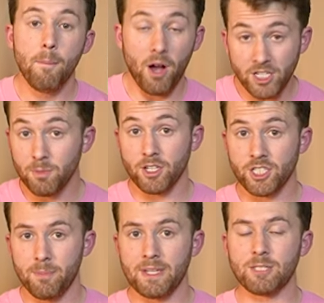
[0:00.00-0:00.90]
Poshmark
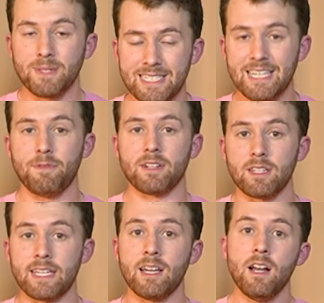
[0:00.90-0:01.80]
shipping
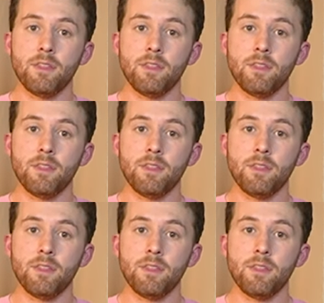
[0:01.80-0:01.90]
specifically,